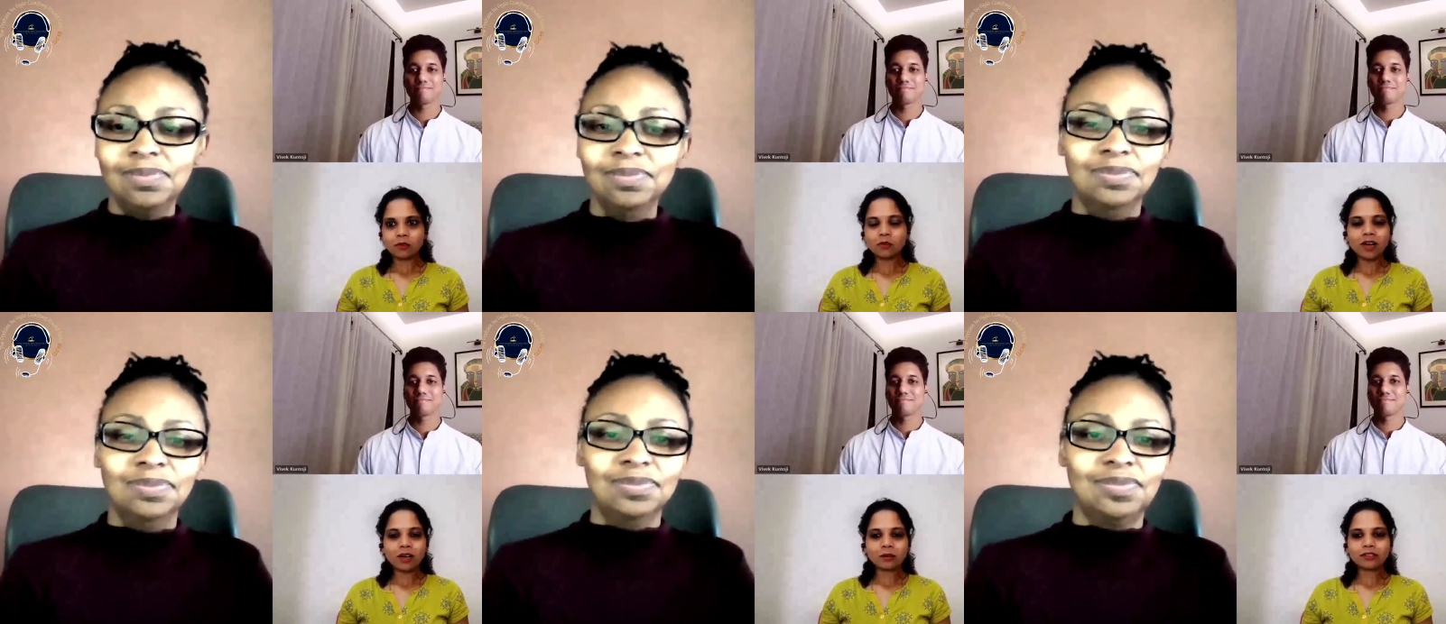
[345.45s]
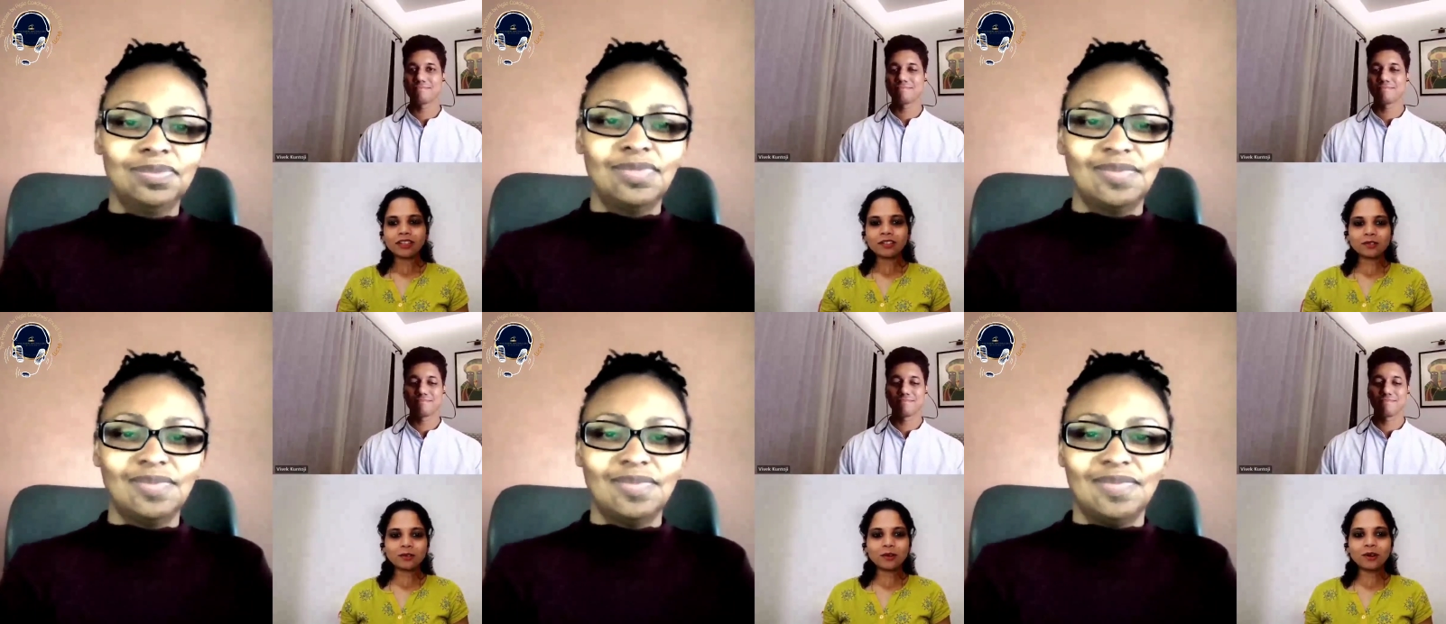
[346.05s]
Speaker 1: Wow, that's
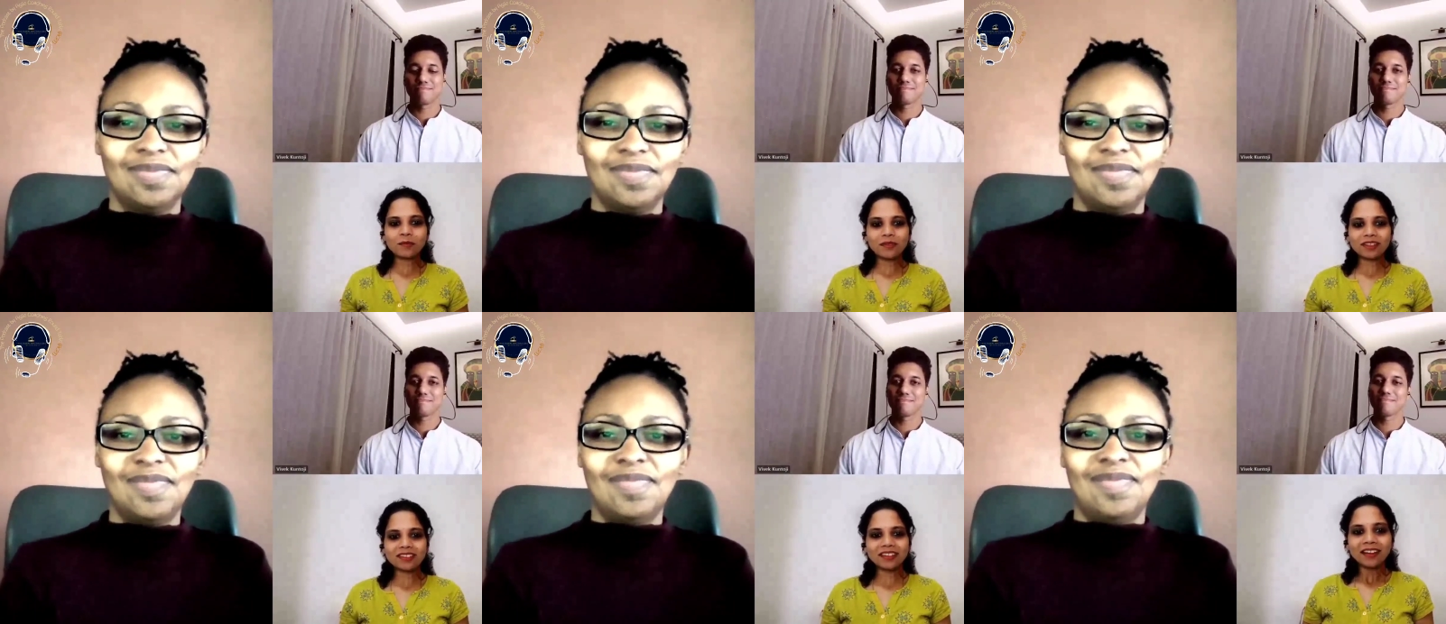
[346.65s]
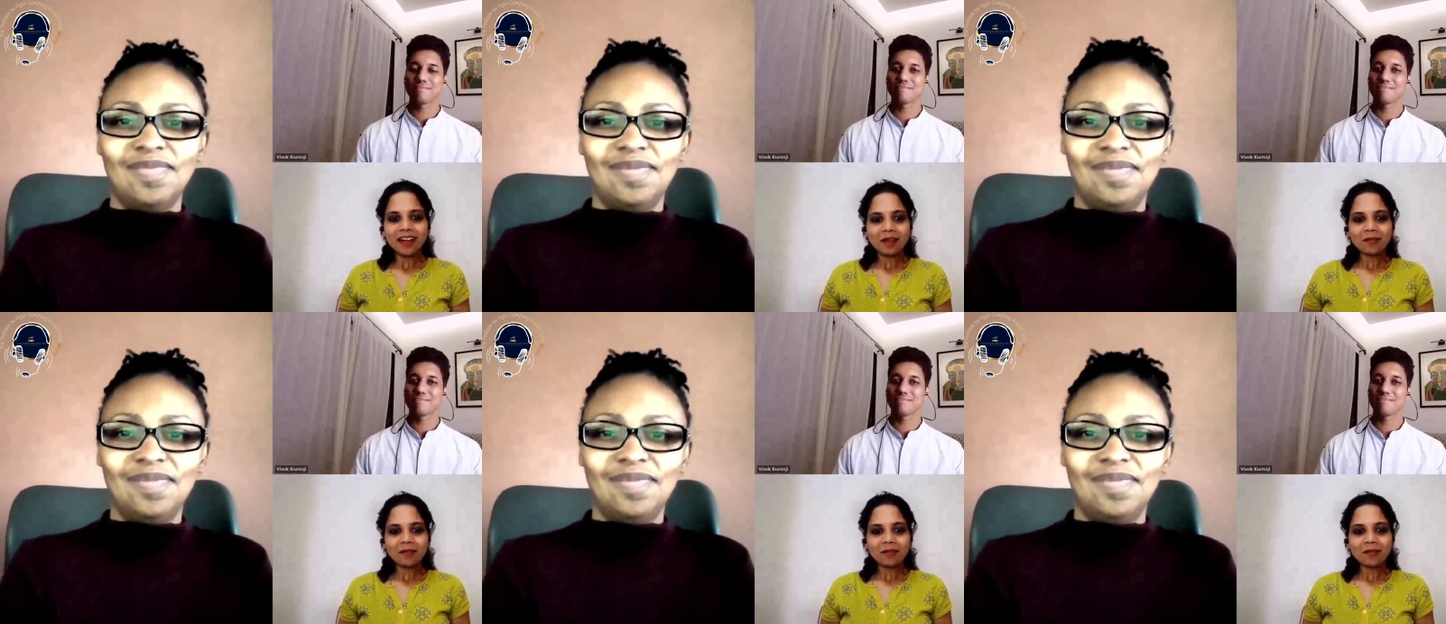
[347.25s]
so amazing.